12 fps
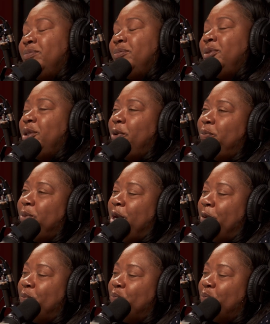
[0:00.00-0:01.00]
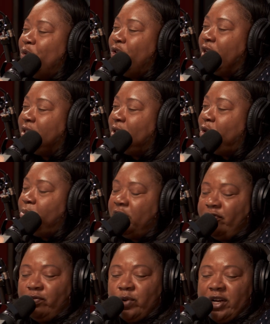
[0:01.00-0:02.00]
So that's a little bit
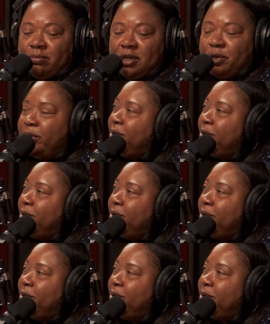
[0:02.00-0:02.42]
of what I'm doing.